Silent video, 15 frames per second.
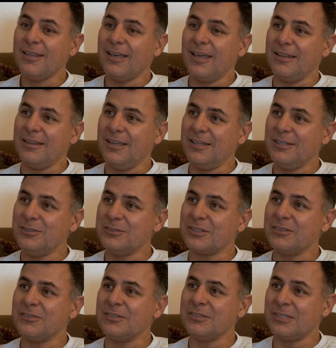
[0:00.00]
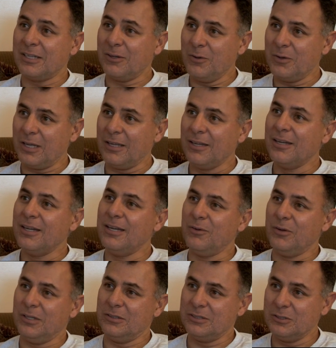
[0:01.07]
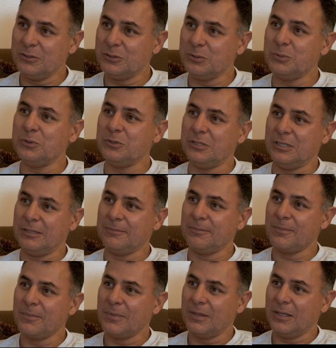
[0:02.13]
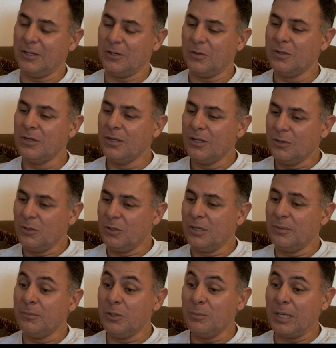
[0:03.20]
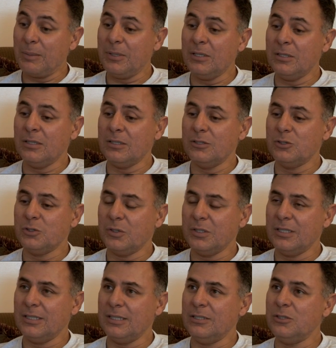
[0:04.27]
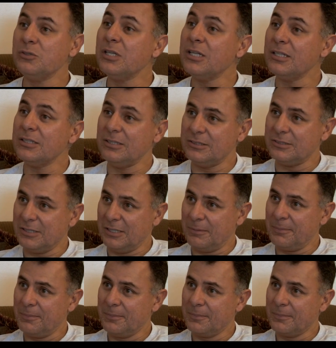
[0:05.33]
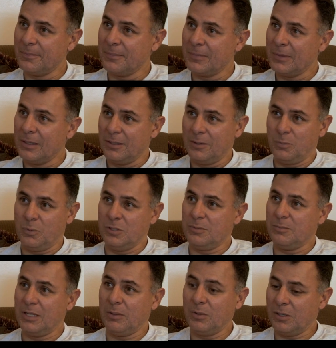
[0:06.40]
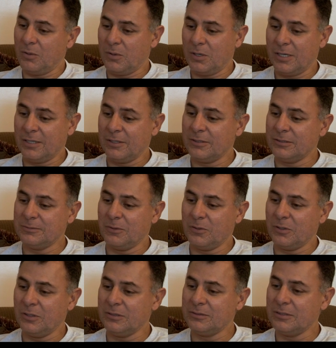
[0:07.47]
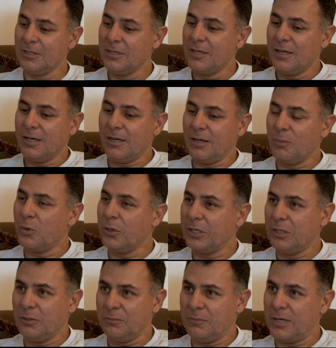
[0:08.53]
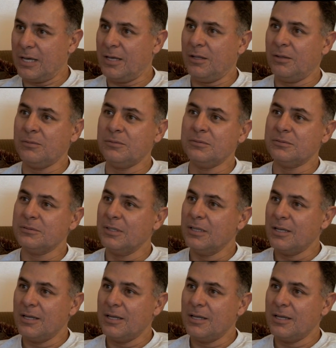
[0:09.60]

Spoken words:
and then you start to just like, okay, here it is, here's your routine. You know, you may be joining the utilities team, which may require as far as working on valves,